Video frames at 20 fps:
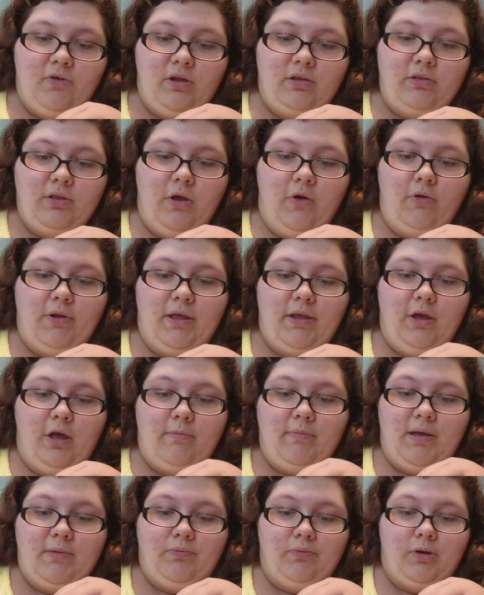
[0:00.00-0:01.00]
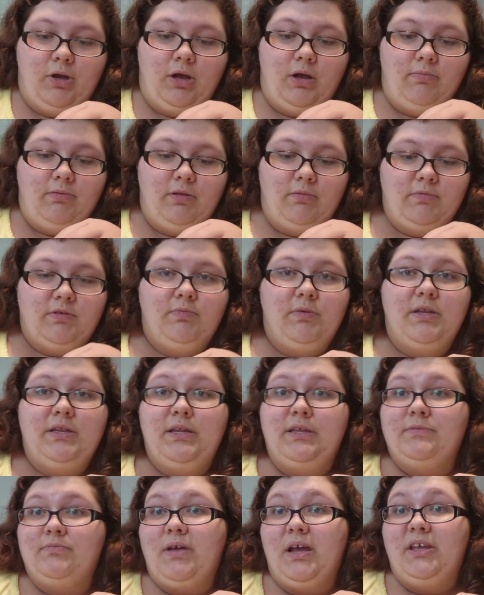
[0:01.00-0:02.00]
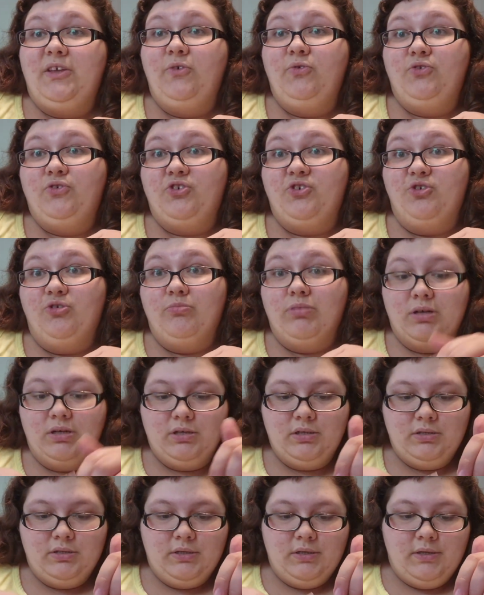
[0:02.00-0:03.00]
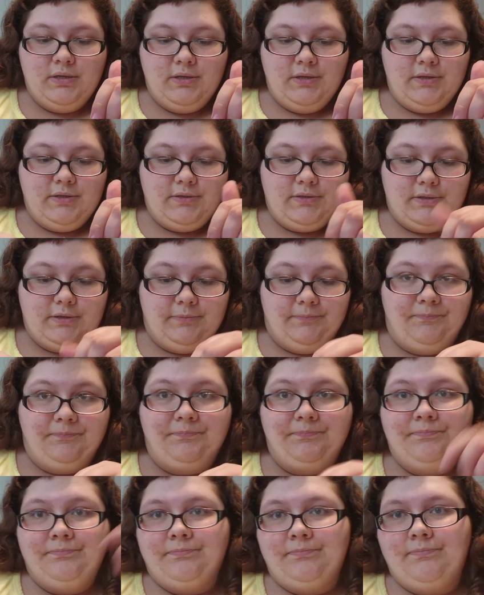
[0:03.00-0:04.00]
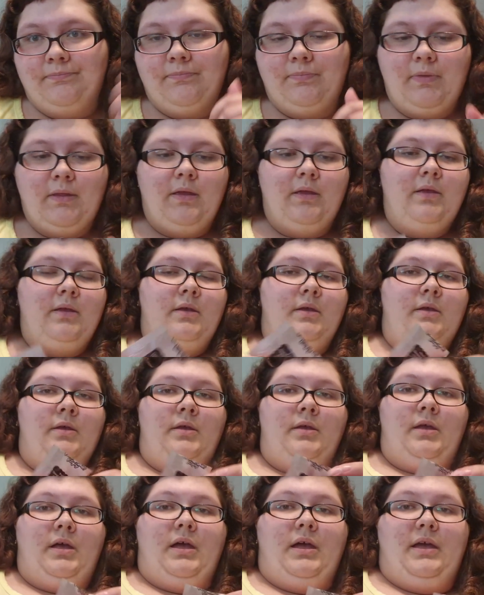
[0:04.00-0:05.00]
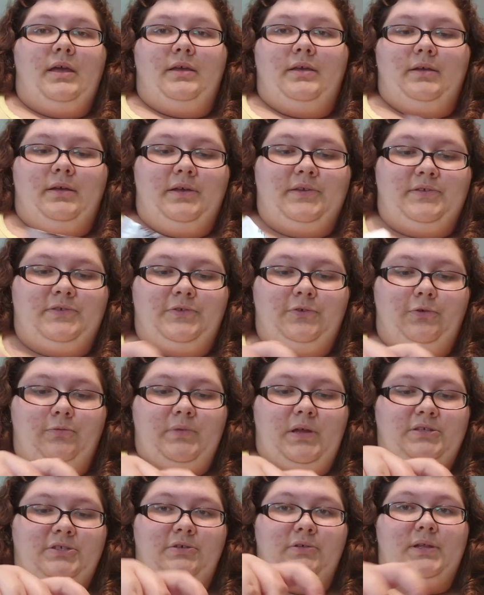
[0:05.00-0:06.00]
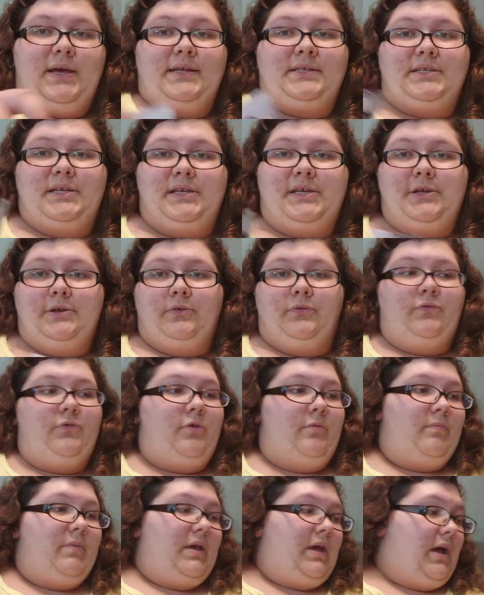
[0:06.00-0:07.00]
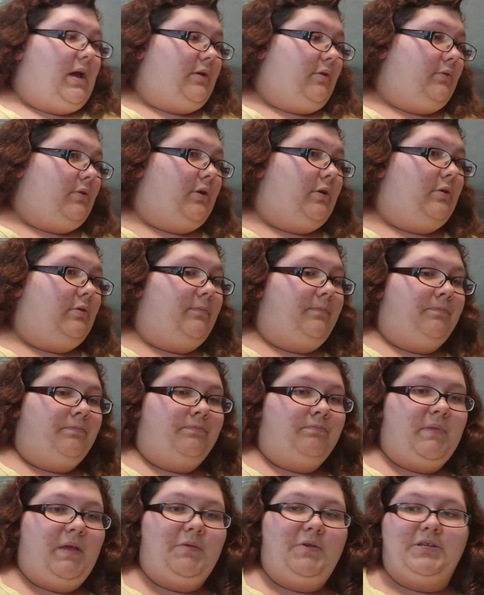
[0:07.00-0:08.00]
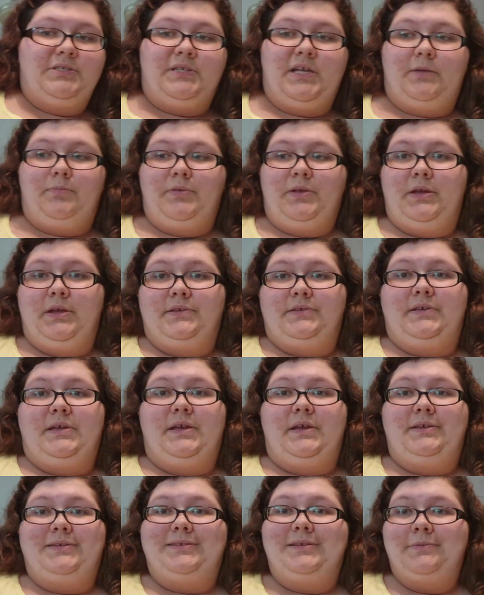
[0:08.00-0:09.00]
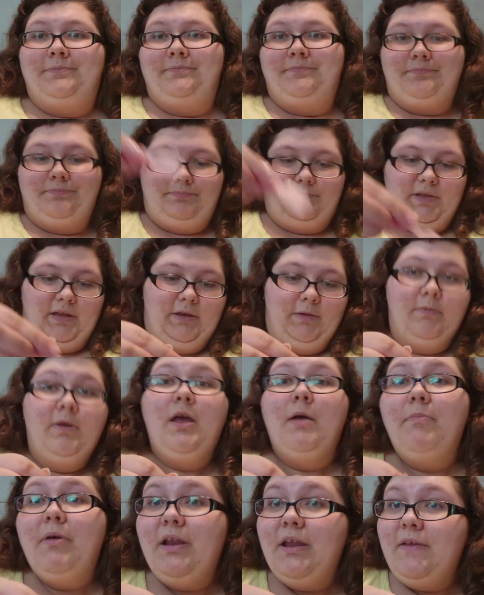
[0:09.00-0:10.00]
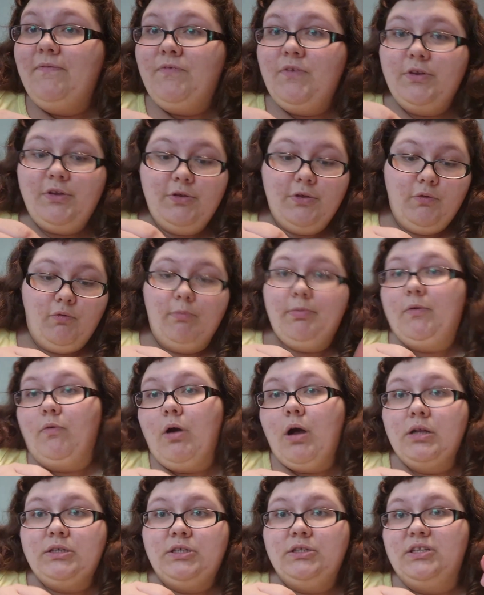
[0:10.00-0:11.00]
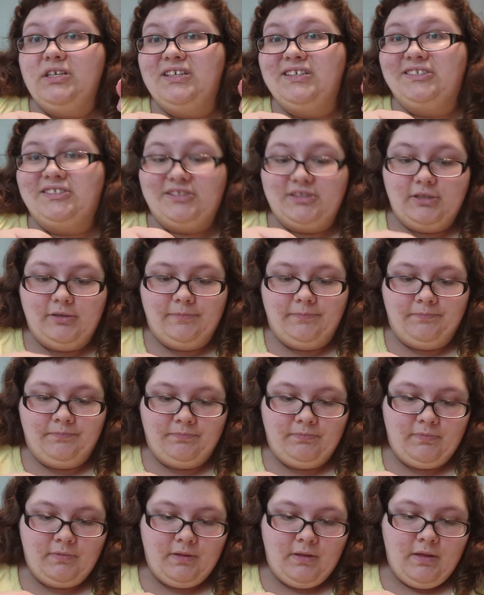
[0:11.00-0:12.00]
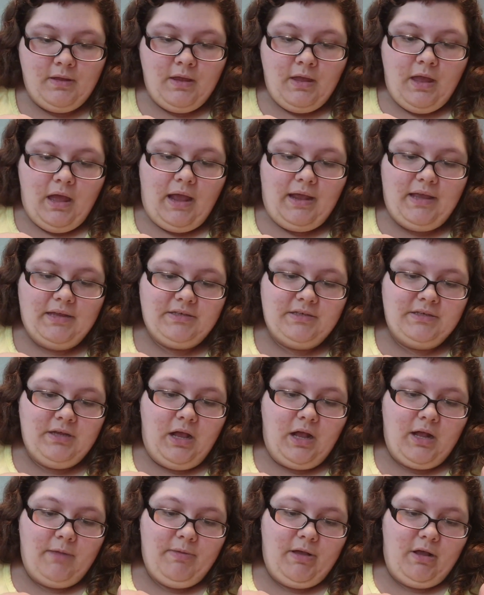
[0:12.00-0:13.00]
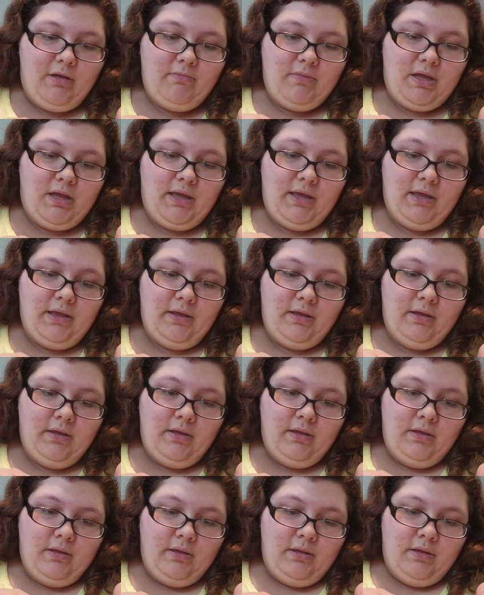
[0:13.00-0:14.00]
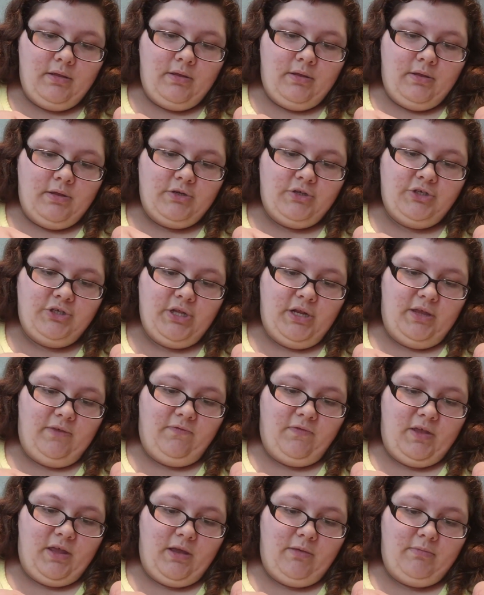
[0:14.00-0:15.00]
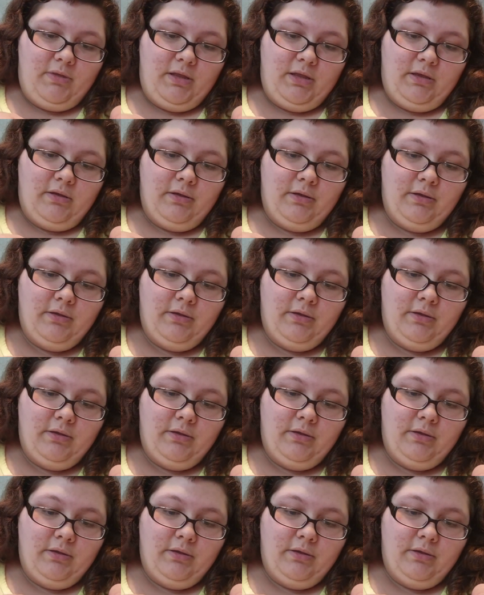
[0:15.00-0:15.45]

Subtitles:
unloading all my problems, but it is my YouTube. So I assume that you like to hear from me. I don't know. Maybe just like PSAs. But if you do, you won't be watching this, so I get to talk about my shitty family.